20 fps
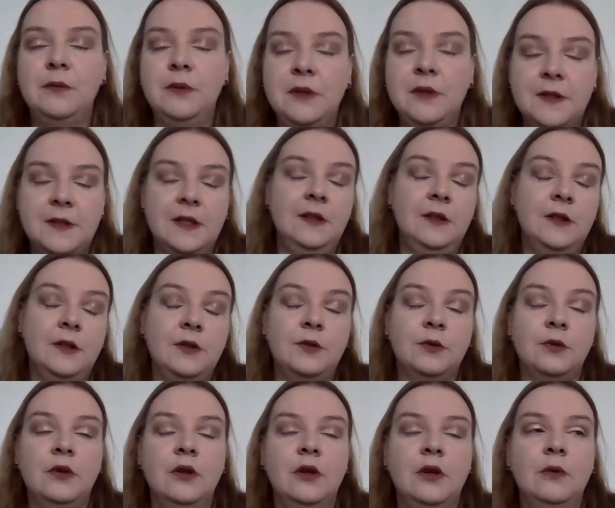We decided
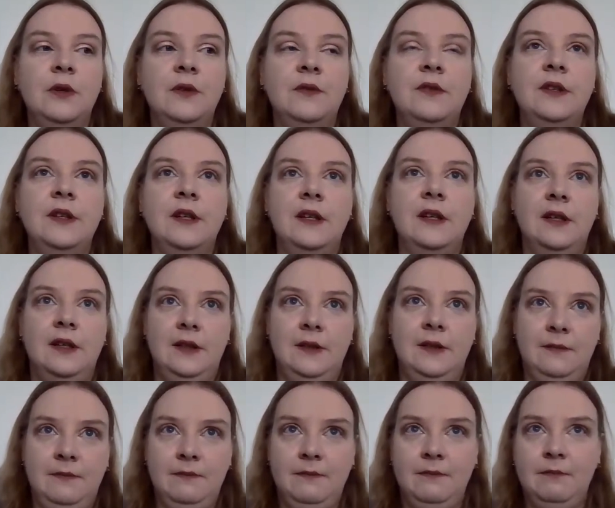to go with
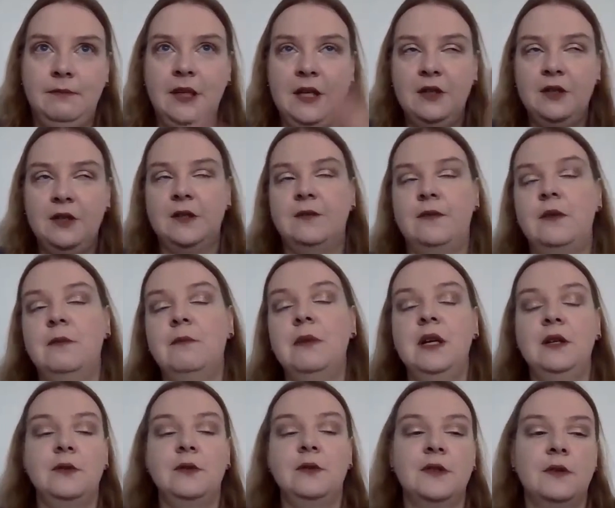the pages from
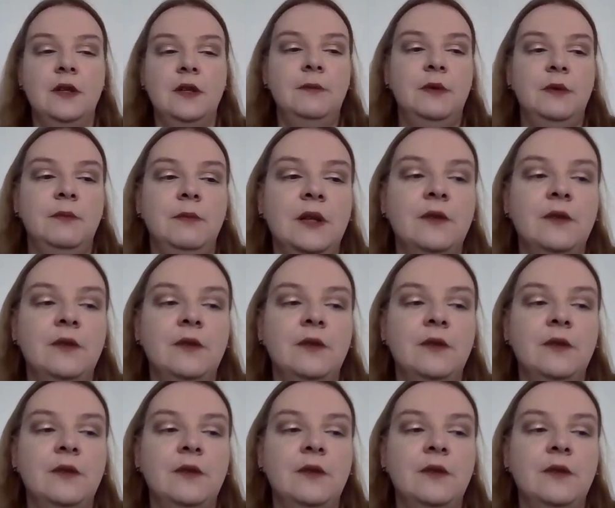manuscript,